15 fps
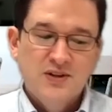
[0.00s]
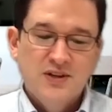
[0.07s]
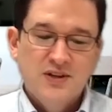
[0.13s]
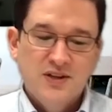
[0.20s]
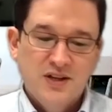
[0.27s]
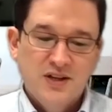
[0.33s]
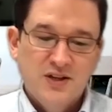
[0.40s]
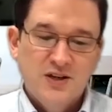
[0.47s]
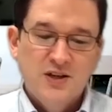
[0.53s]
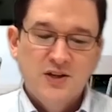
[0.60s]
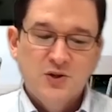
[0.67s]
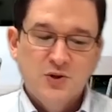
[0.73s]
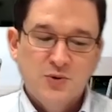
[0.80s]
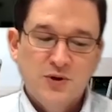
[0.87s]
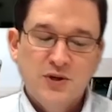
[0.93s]

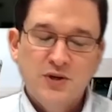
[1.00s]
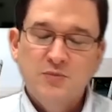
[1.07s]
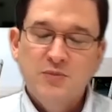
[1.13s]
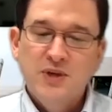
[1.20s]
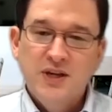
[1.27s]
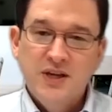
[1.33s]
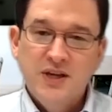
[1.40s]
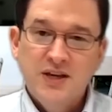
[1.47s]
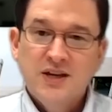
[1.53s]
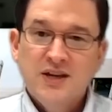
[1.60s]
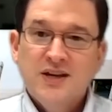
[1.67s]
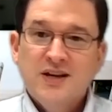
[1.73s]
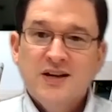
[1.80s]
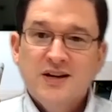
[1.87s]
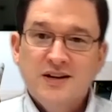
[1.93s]
it's going to be
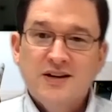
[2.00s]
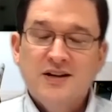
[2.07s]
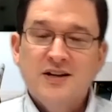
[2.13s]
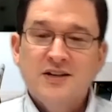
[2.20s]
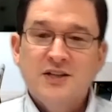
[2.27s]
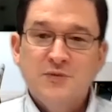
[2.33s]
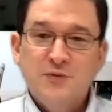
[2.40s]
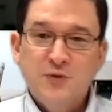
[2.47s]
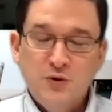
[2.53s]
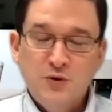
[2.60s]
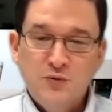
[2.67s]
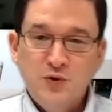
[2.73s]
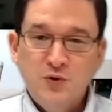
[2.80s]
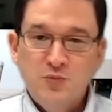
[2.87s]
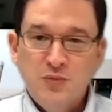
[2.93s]
a
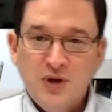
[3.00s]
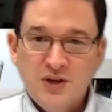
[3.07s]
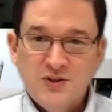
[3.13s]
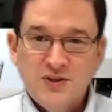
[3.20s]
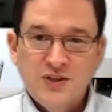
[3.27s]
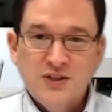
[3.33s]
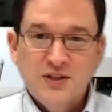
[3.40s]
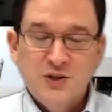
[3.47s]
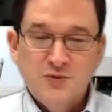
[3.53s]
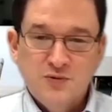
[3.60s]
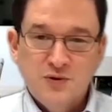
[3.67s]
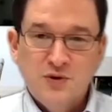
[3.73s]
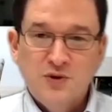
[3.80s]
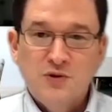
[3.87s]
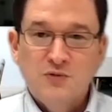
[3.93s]
difficult few months, at least
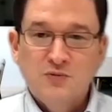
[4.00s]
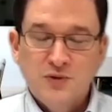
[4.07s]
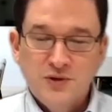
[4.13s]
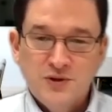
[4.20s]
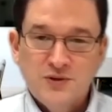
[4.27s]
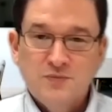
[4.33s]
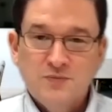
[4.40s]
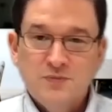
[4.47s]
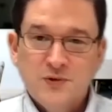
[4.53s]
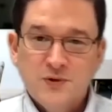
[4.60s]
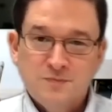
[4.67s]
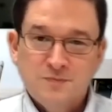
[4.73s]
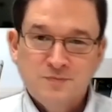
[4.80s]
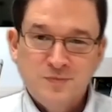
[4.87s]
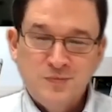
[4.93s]
for the Gulf region. So